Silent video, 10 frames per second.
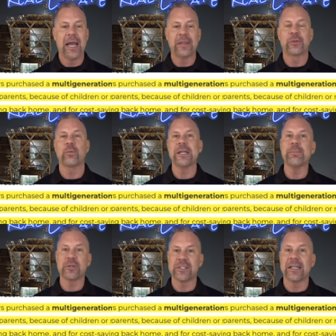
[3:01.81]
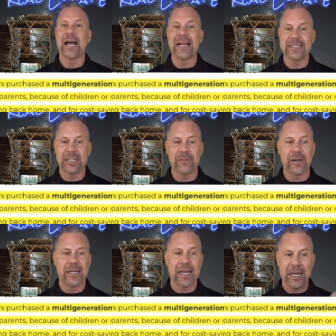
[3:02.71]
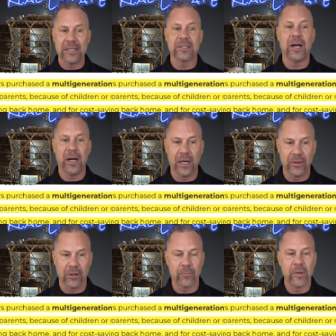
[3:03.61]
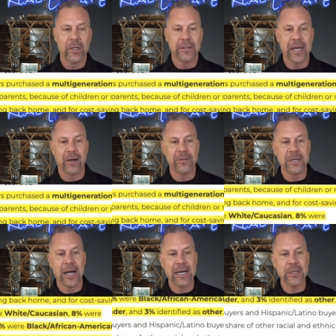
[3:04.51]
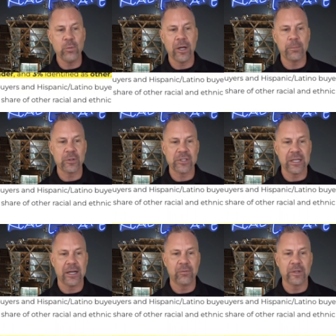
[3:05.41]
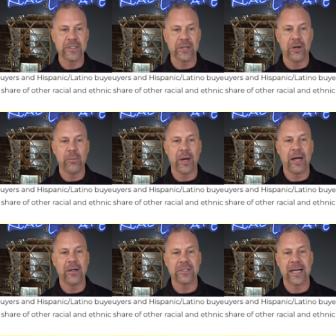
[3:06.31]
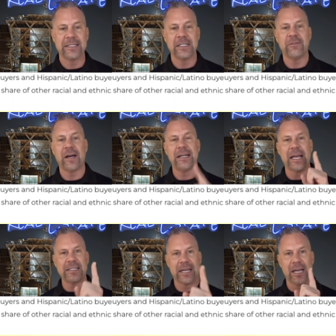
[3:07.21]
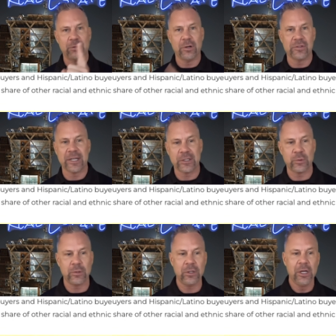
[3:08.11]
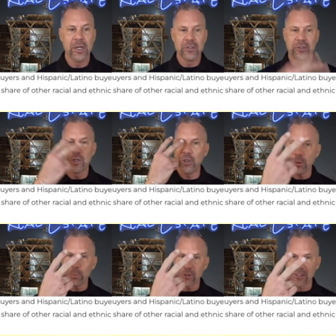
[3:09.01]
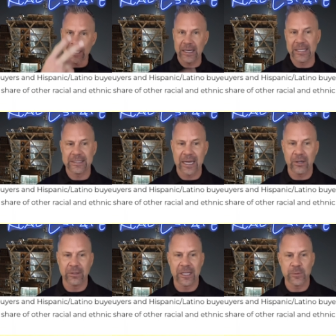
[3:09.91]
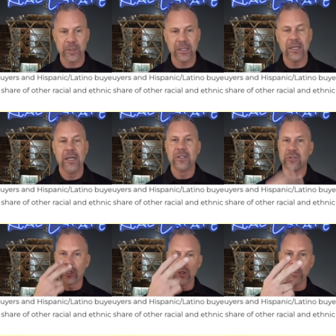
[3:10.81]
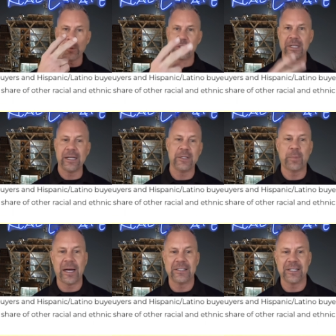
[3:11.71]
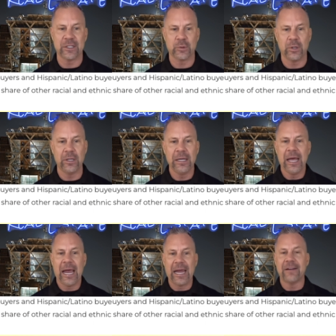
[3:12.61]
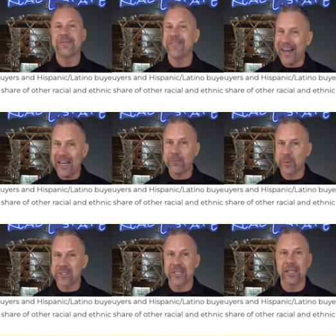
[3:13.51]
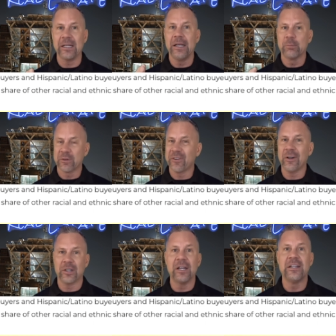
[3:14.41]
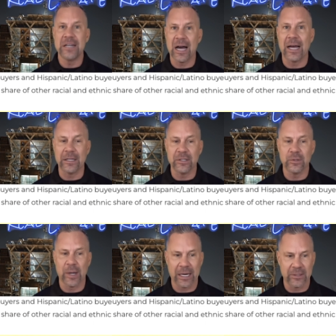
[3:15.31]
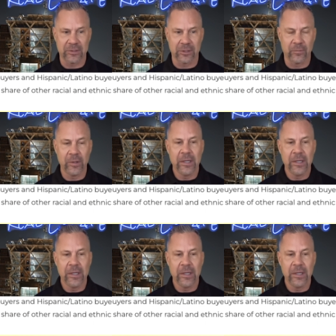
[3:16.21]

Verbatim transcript: and 3% identified as other. Now, 91% of recent home buyers identified as heterosexual, 2% as gay or lesbian, 2% as bisexual, and 5% preferred not to answer.